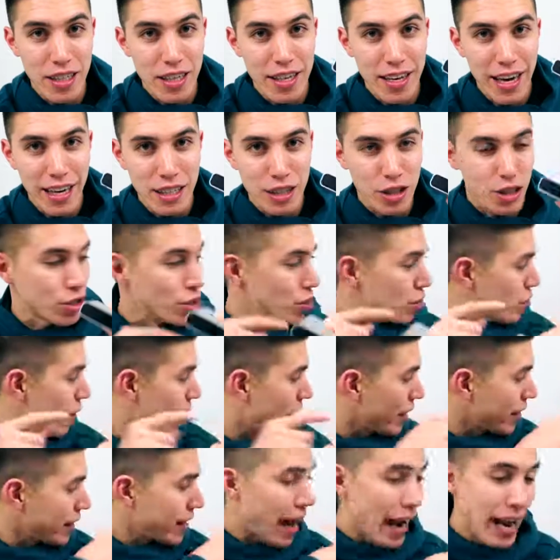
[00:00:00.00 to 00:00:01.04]
to connect to
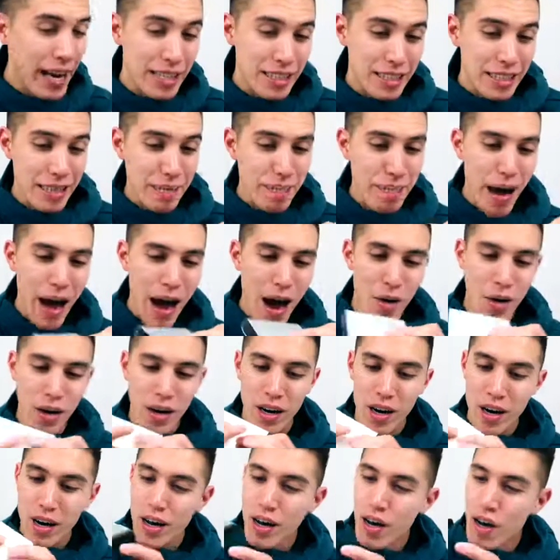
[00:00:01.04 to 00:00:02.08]
any AC
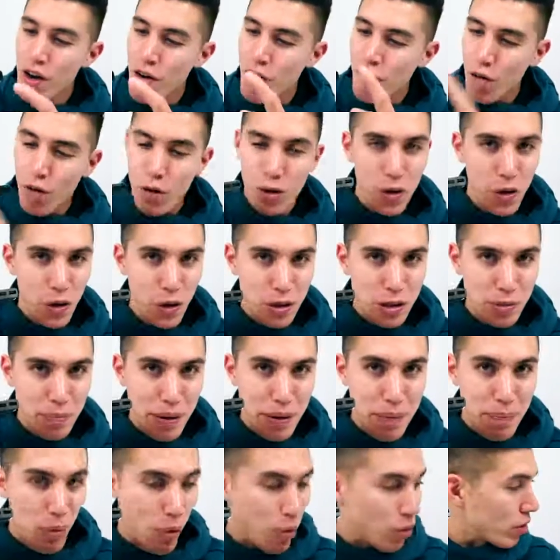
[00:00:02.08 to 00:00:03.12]
power, 4
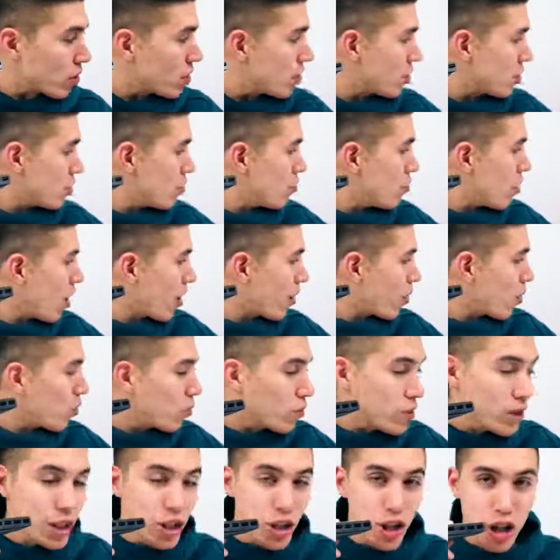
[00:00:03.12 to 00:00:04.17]
USB ports to not
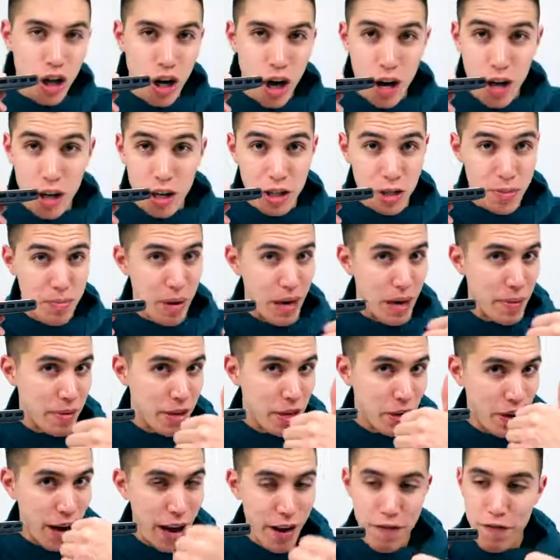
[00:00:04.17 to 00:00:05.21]
only charge maybe your